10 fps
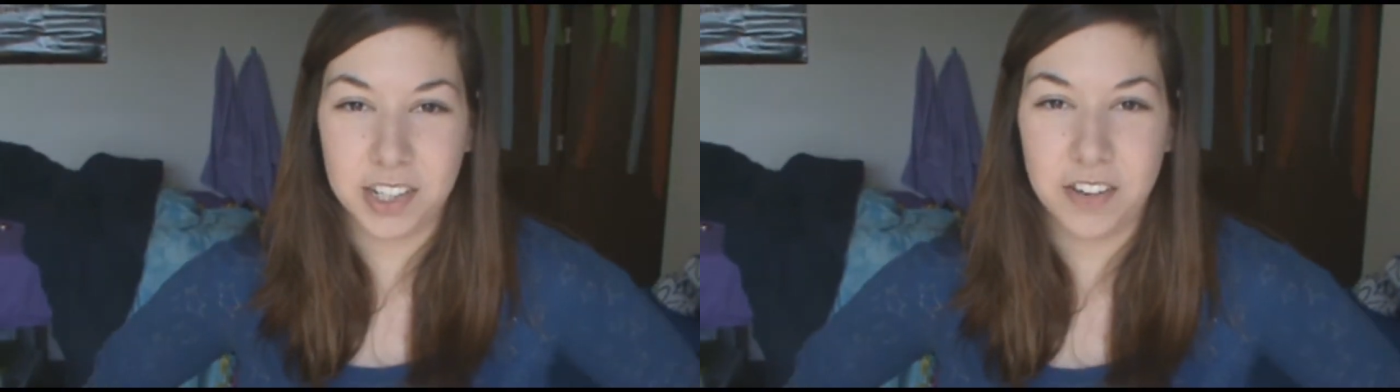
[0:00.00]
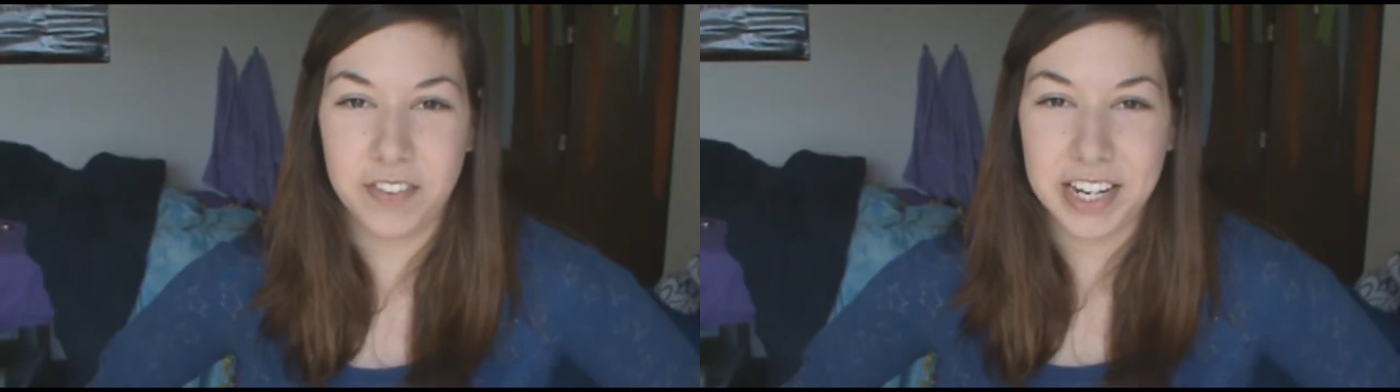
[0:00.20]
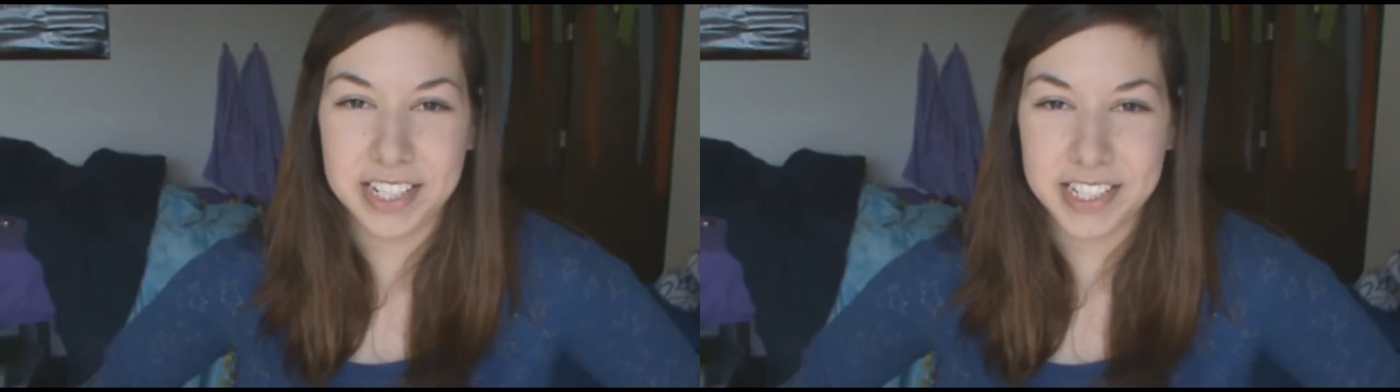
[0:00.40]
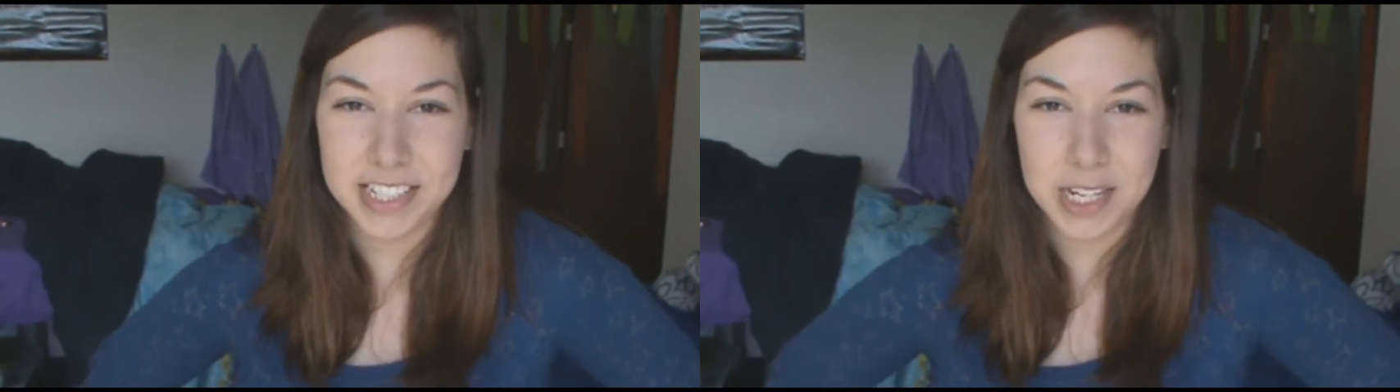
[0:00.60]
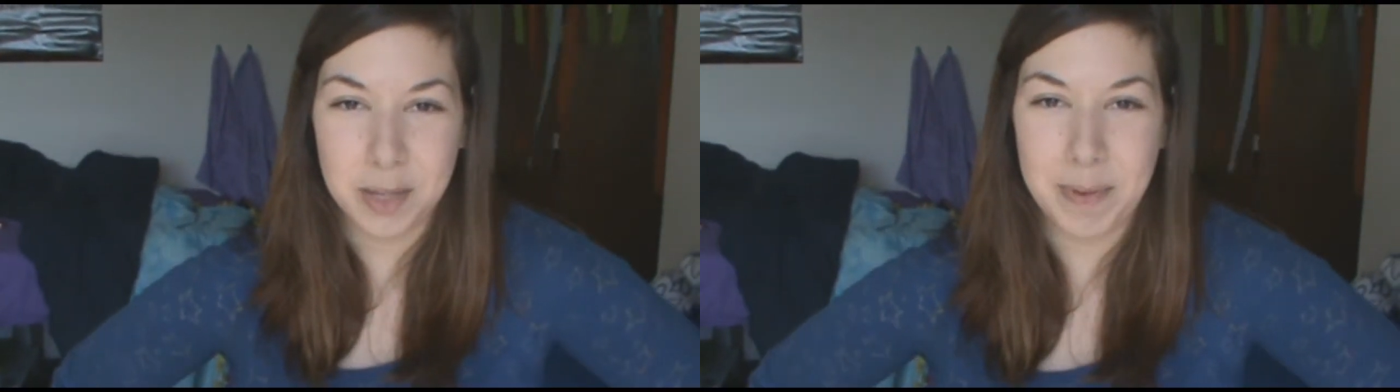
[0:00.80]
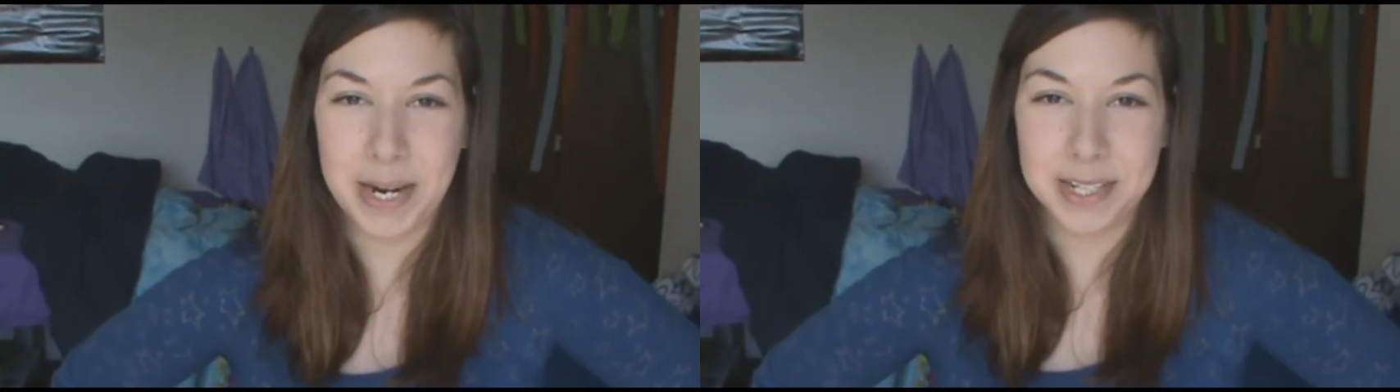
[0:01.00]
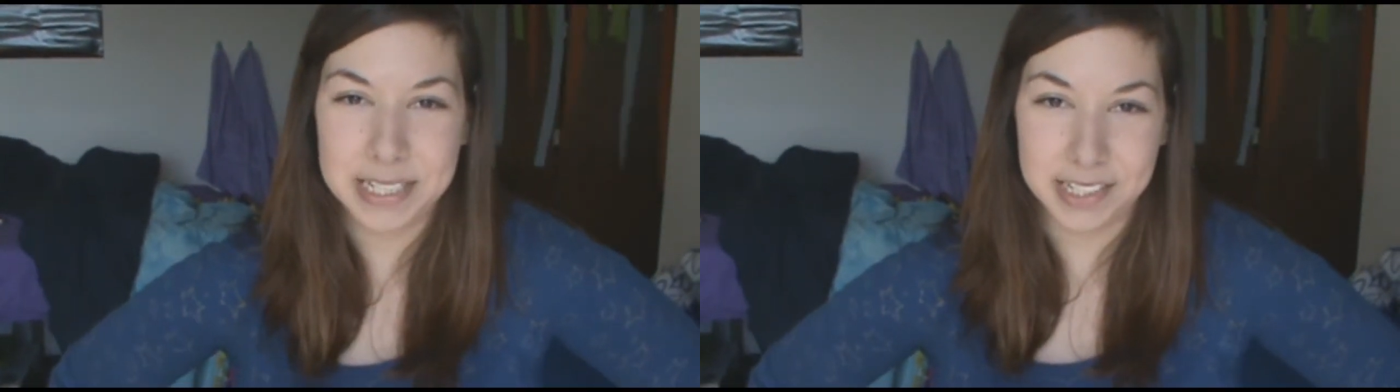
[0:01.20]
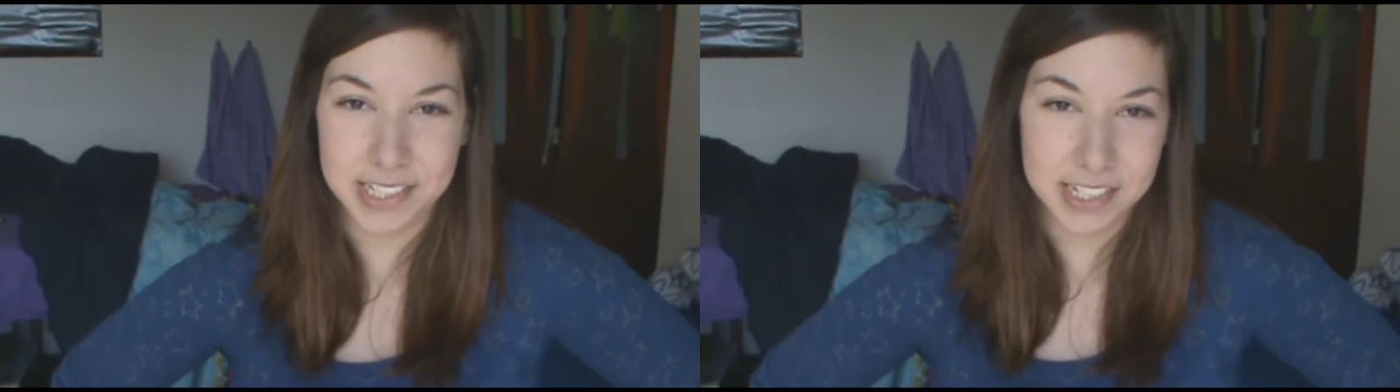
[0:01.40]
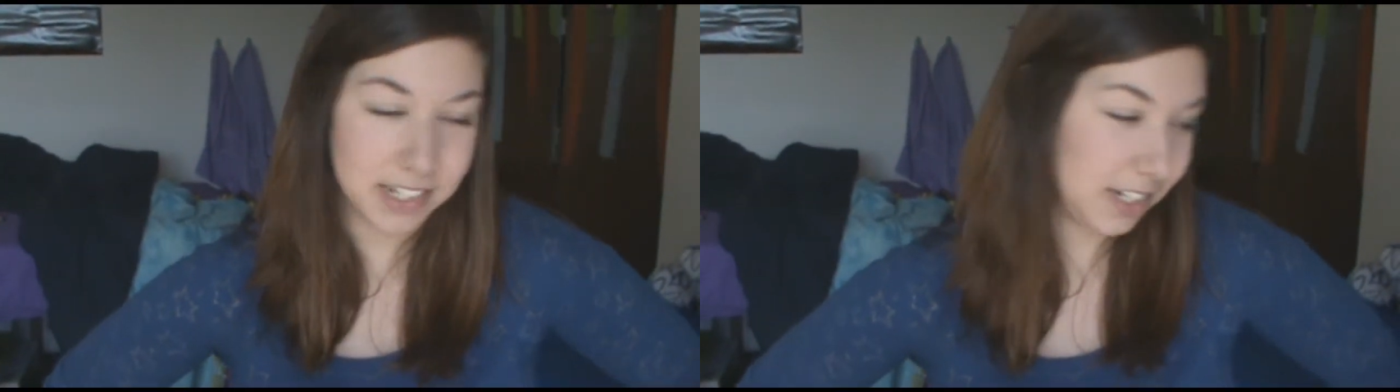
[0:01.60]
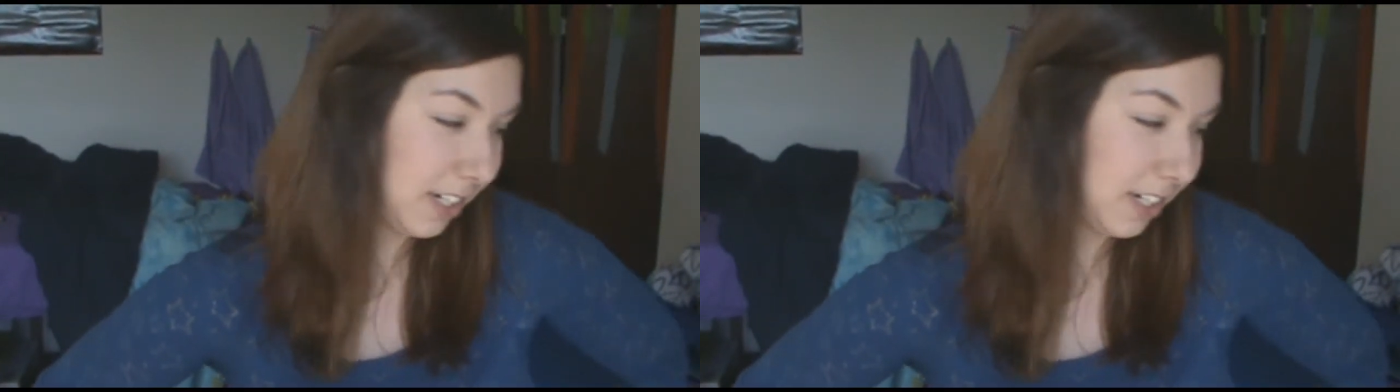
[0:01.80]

A Vacancy at the Paris Hilton.